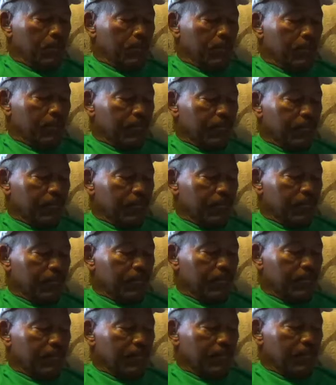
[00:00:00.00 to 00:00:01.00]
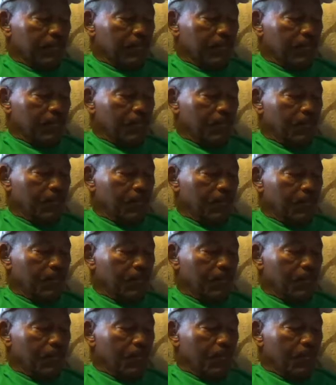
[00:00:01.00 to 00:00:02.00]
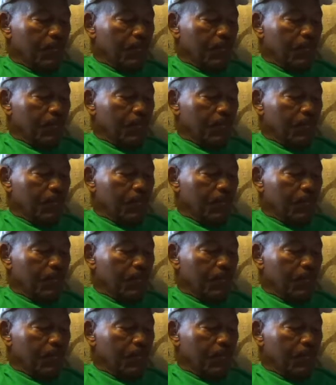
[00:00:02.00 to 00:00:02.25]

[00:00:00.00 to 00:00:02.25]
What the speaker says: Nothing is said.